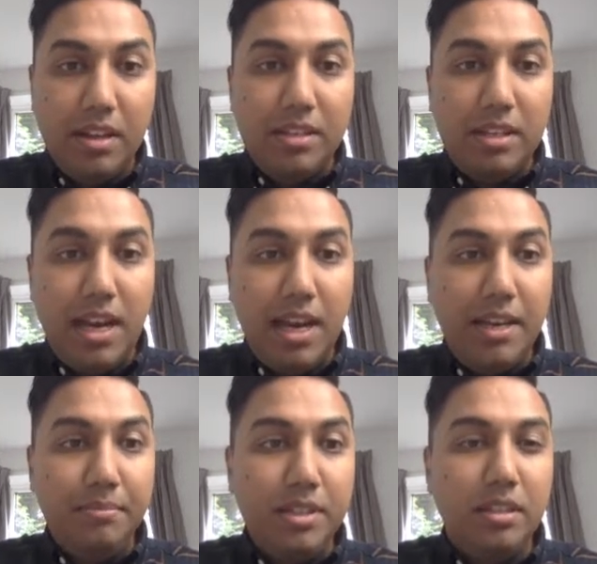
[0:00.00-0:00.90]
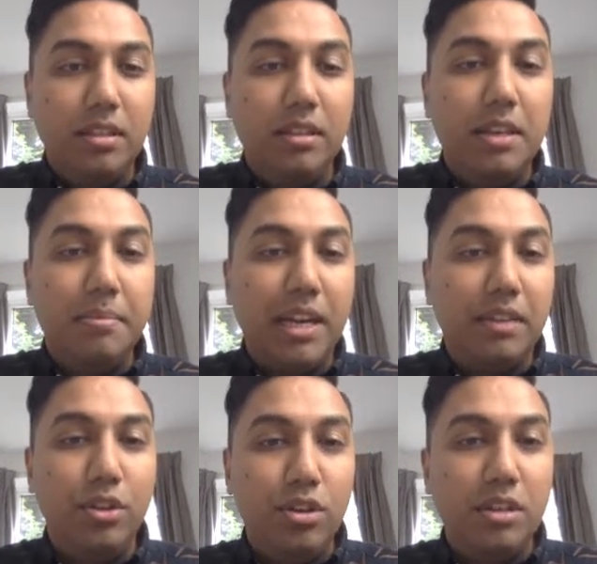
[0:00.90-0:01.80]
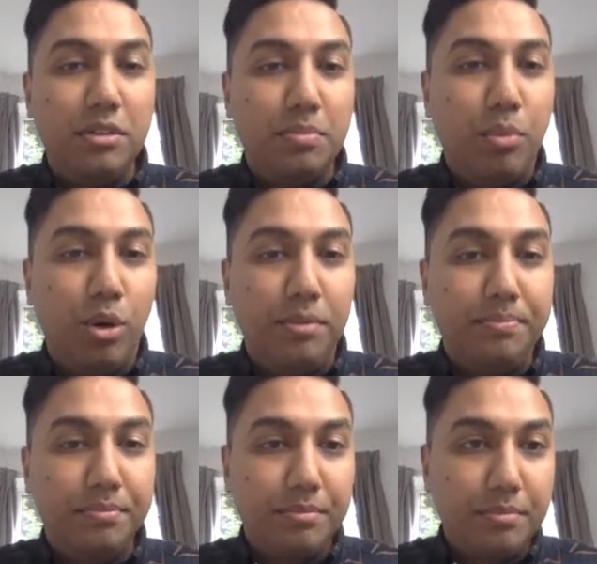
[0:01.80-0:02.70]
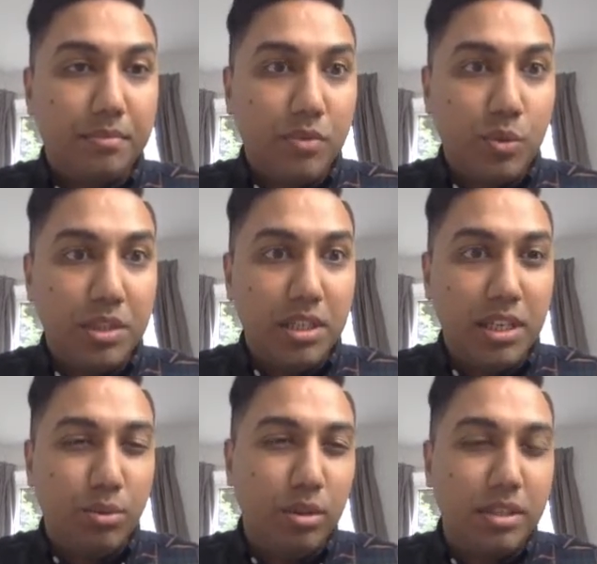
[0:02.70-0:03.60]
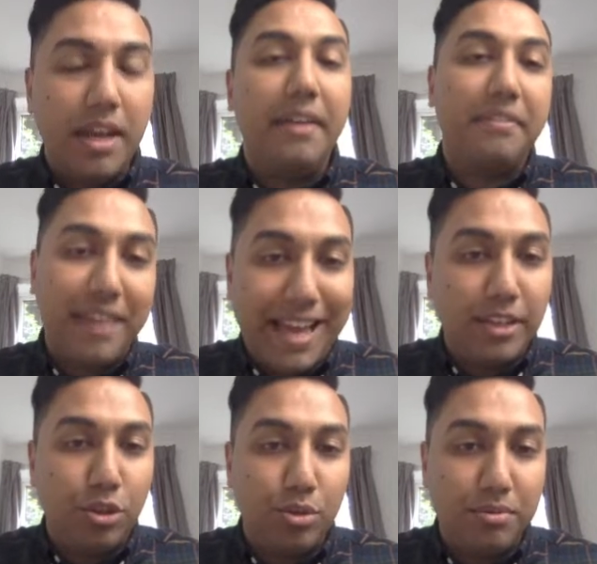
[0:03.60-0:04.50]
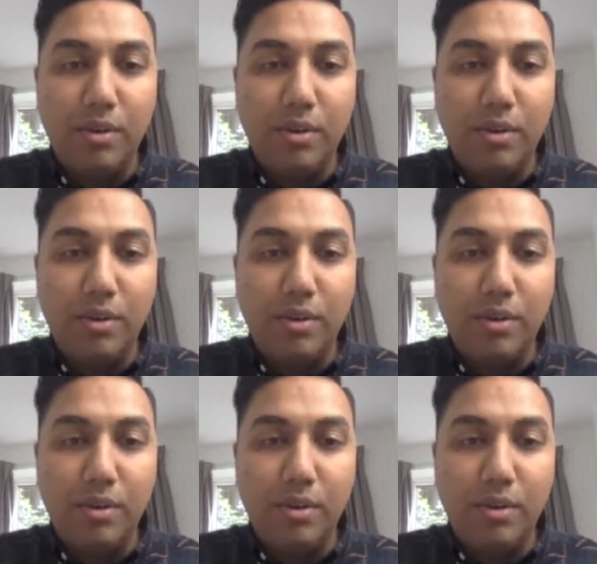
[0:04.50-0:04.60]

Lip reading: times the amount of units bought, which equals a value.